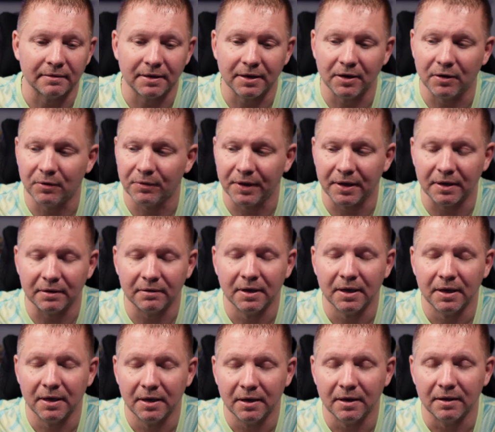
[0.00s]
you know,
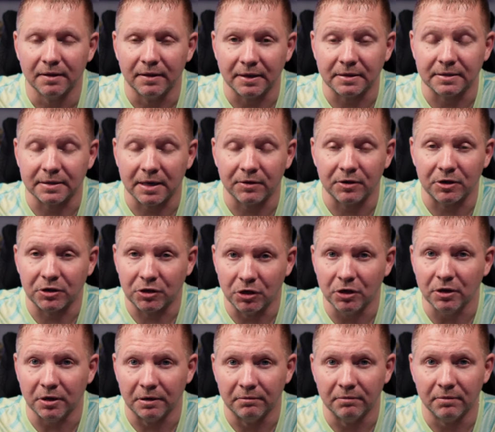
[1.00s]
they sounded
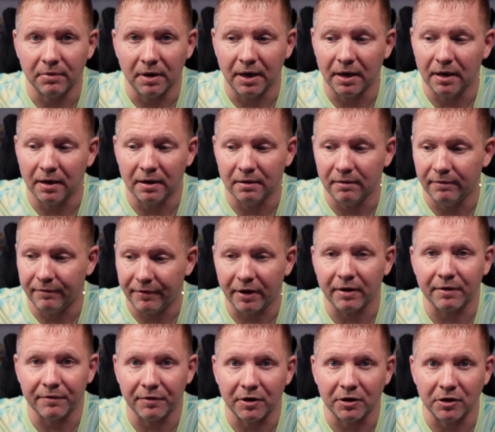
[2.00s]
good,
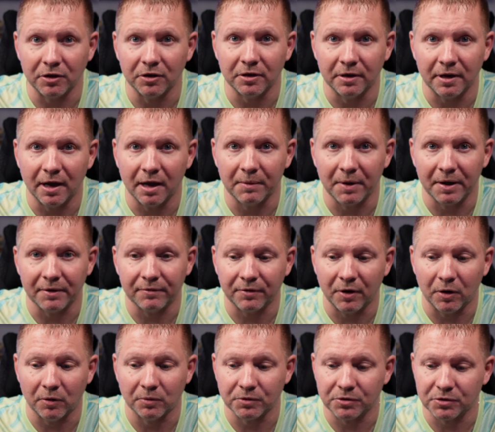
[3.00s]
very, very good on my
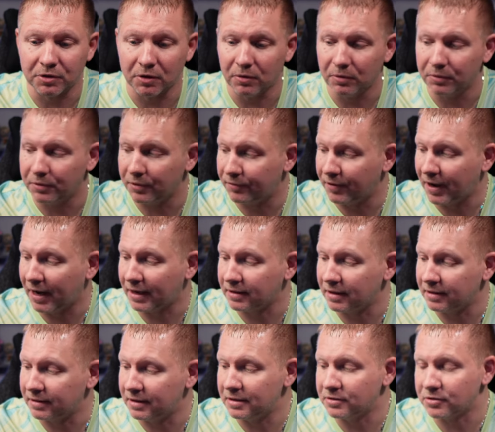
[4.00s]
phone. So the fact
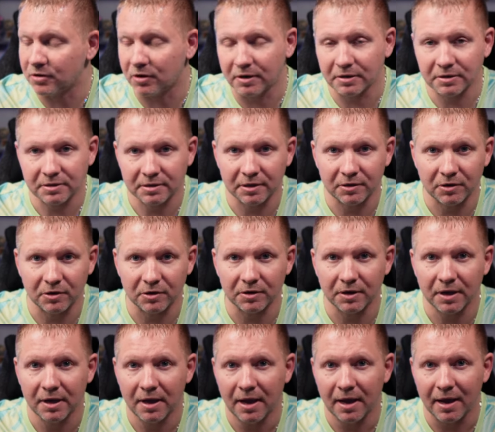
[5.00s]
that these are
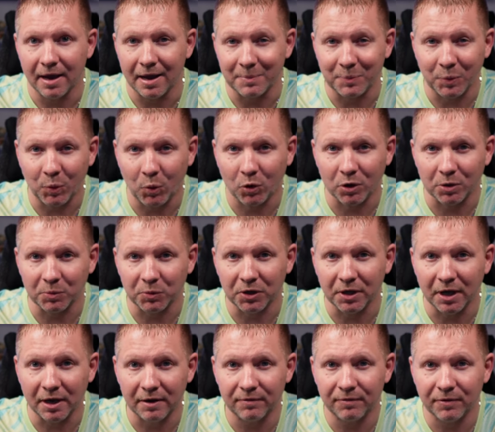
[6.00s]
considered a
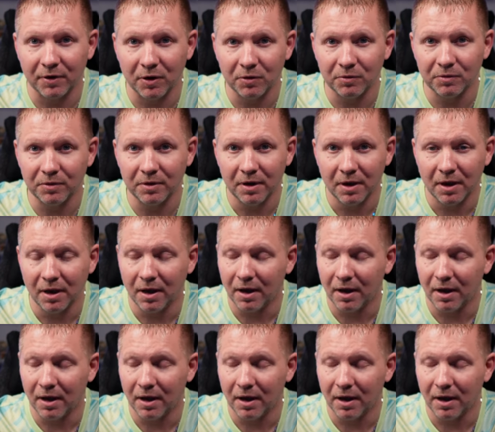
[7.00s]
portable headphone,